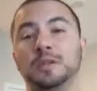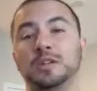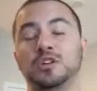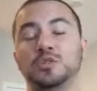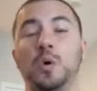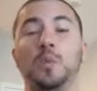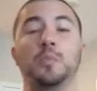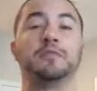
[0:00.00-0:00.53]

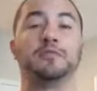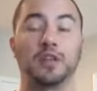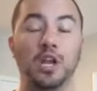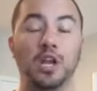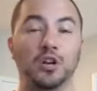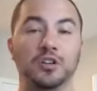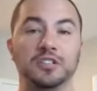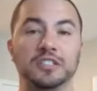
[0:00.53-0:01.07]
because what we've
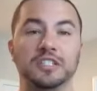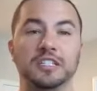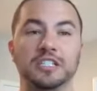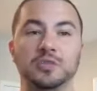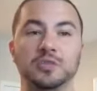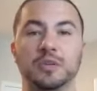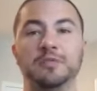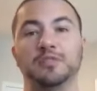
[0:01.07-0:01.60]
learned
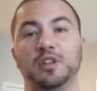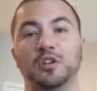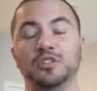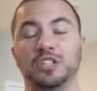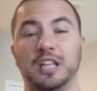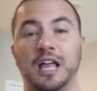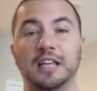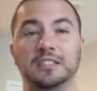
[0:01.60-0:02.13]
is we've
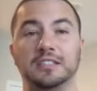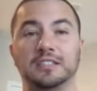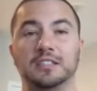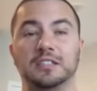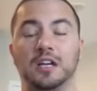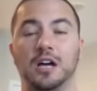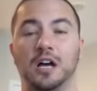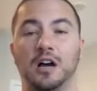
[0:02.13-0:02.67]
learned a
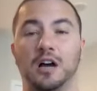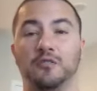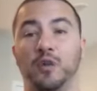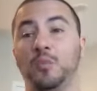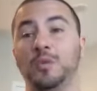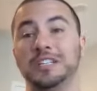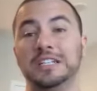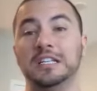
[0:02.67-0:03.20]
lot of
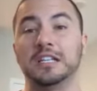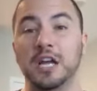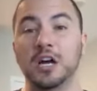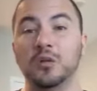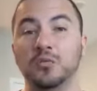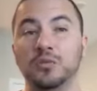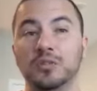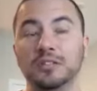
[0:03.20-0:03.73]
what we didn't
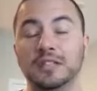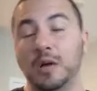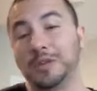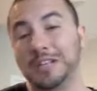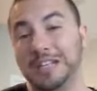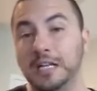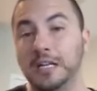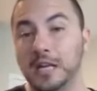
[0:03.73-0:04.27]
know that
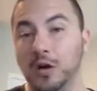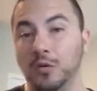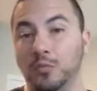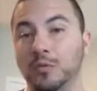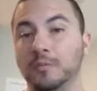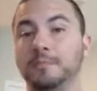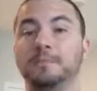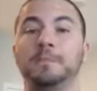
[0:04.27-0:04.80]
we didn't
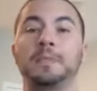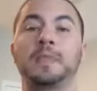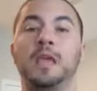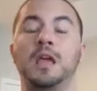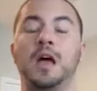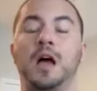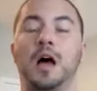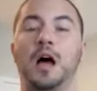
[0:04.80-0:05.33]
know.
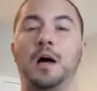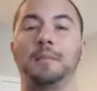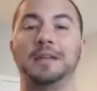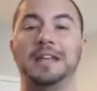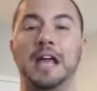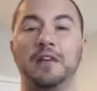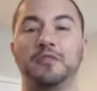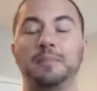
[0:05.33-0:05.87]

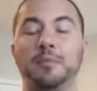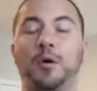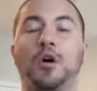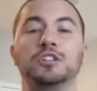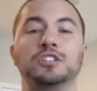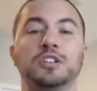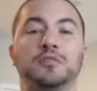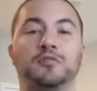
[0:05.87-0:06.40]
And every
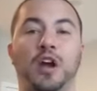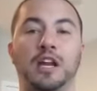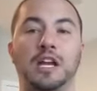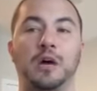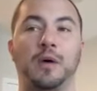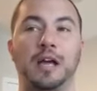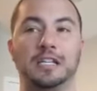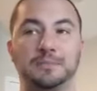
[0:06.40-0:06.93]
part of
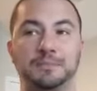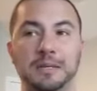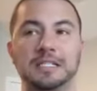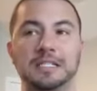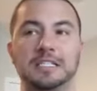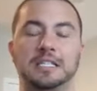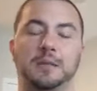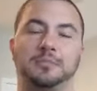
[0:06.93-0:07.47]
RHINO has
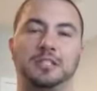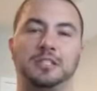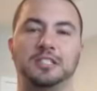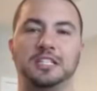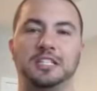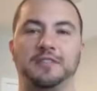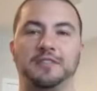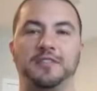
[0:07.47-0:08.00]
been something
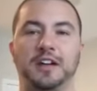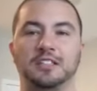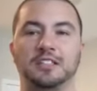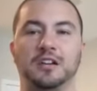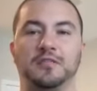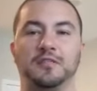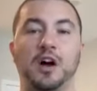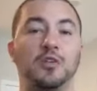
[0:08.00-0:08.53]
to the
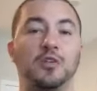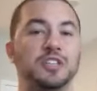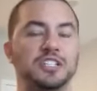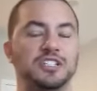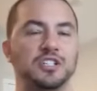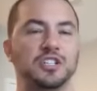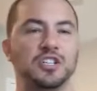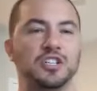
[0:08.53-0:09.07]
effect of, oh,
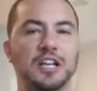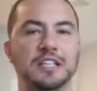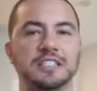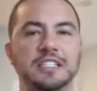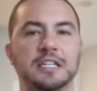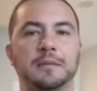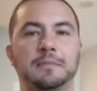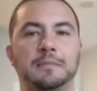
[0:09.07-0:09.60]
this is a good
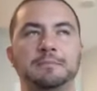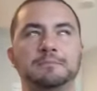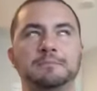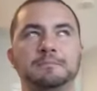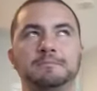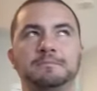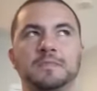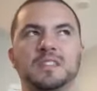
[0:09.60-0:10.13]
idea.
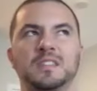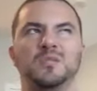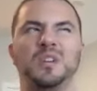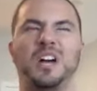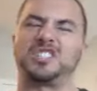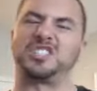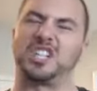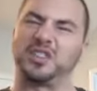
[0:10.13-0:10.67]

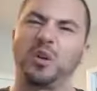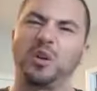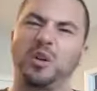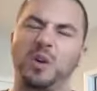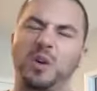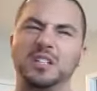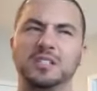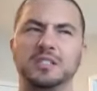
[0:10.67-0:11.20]
Well, actually, I thought
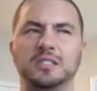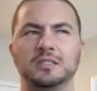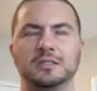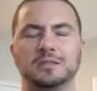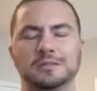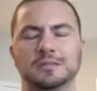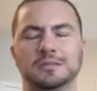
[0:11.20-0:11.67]
it was,